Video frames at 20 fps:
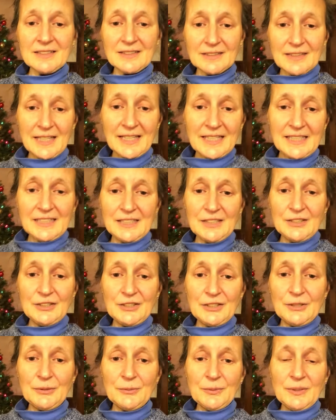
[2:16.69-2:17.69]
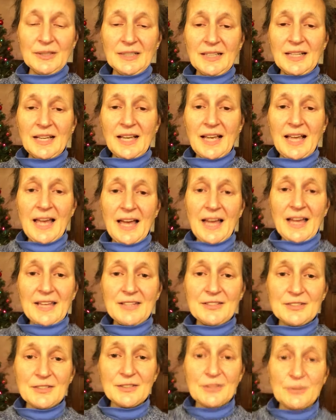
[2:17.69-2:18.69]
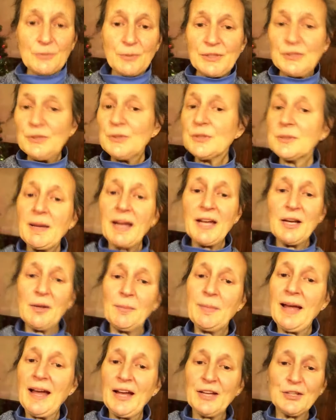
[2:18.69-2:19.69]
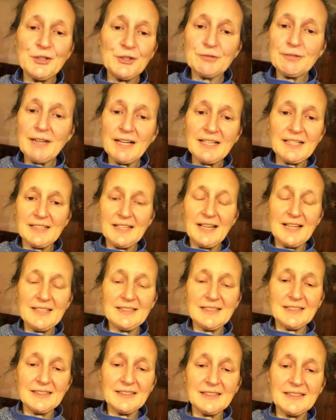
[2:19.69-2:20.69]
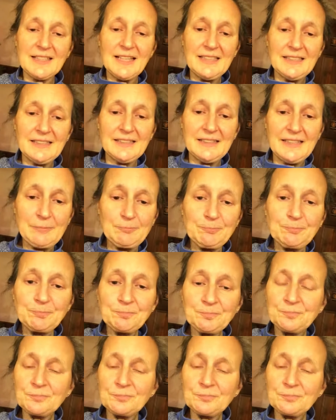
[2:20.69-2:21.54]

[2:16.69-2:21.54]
the light in you. And when you smile back, you're recognizing the light in them.